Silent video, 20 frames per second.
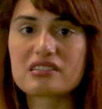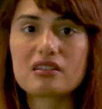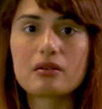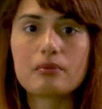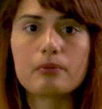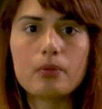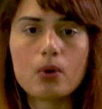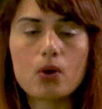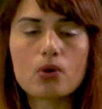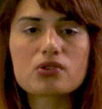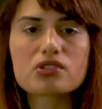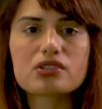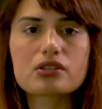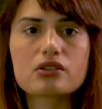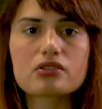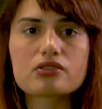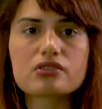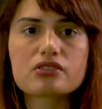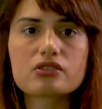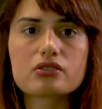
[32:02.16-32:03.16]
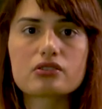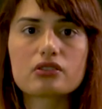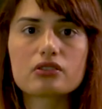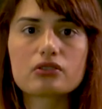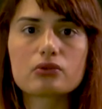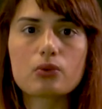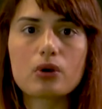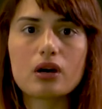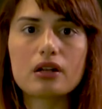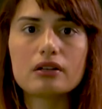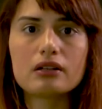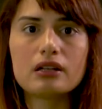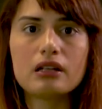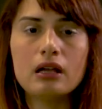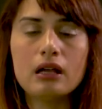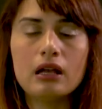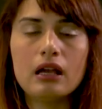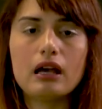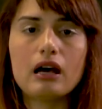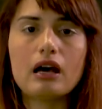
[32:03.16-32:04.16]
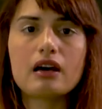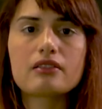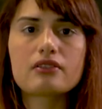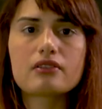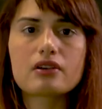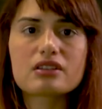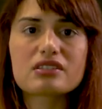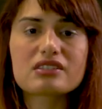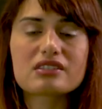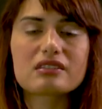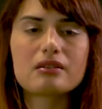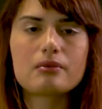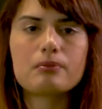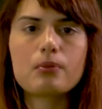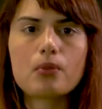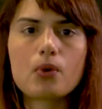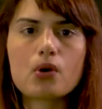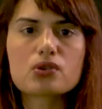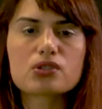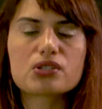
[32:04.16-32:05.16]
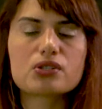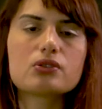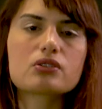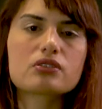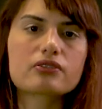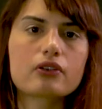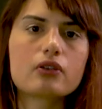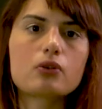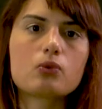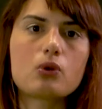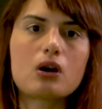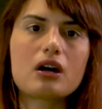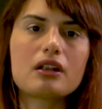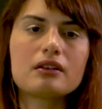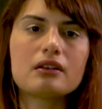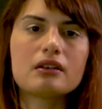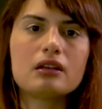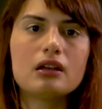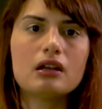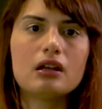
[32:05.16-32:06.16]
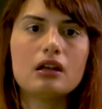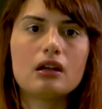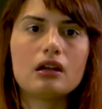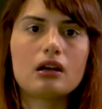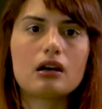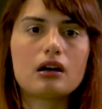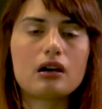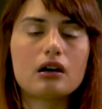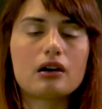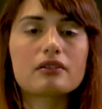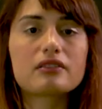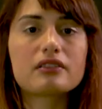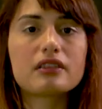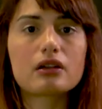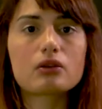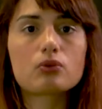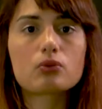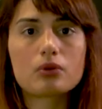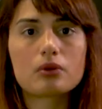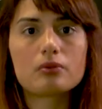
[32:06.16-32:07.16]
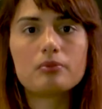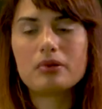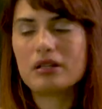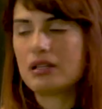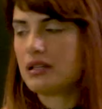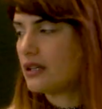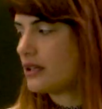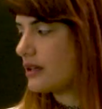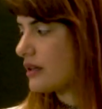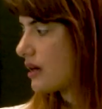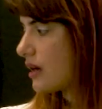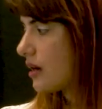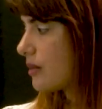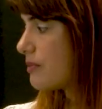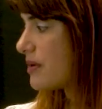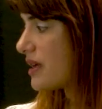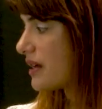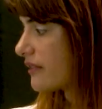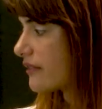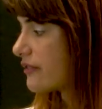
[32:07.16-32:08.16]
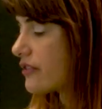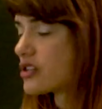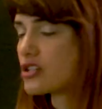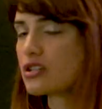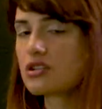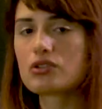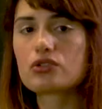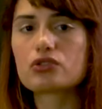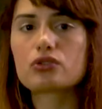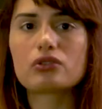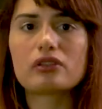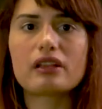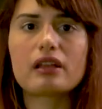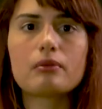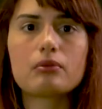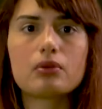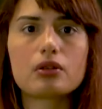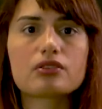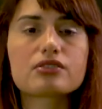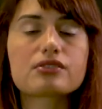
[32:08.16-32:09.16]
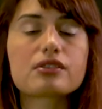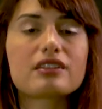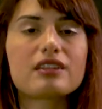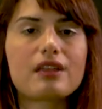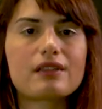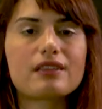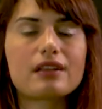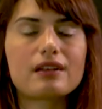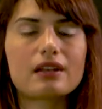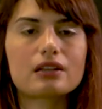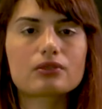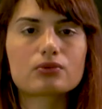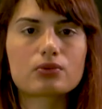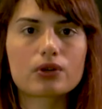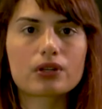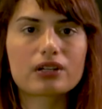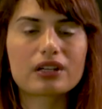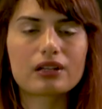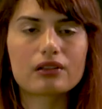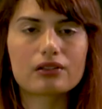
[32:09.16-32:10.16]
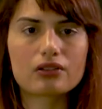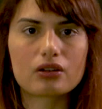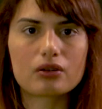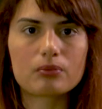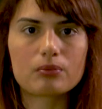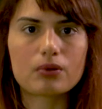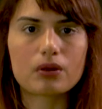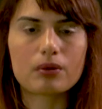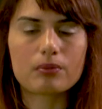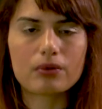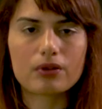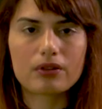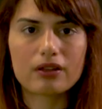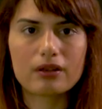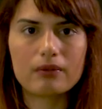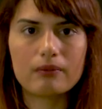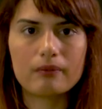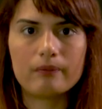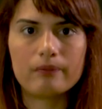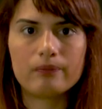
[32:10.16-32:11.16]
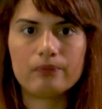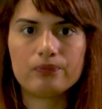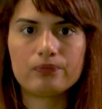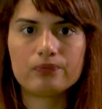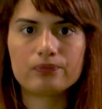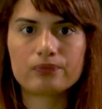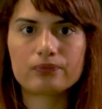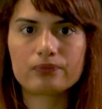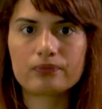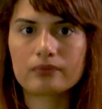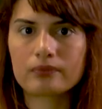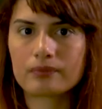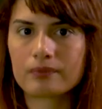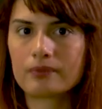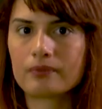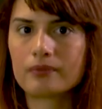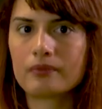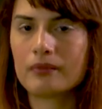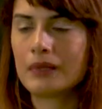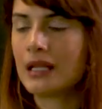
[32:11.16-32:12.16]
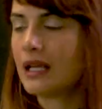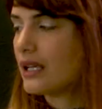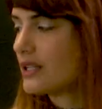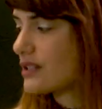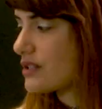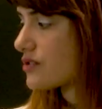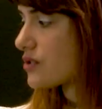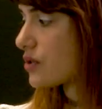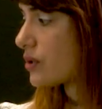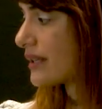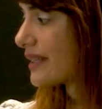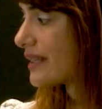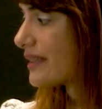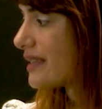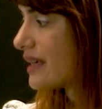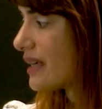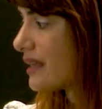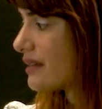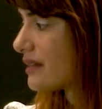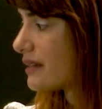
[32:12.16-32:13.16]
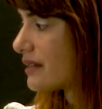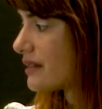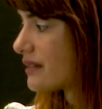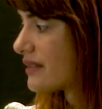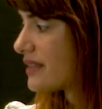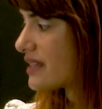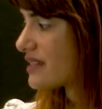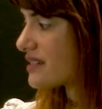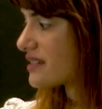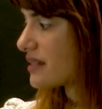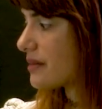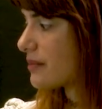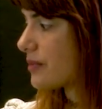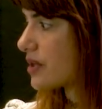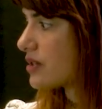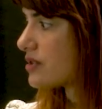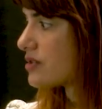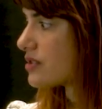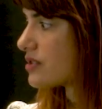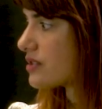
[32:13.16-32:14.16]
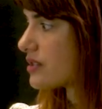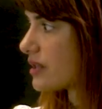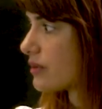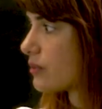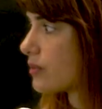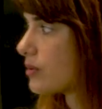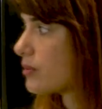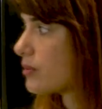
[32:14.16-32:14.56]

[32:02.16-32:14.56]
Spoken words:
the most uncertain one and thus the most useful one that would be beneficial to label so that the network can learn properly. It is only then this image that we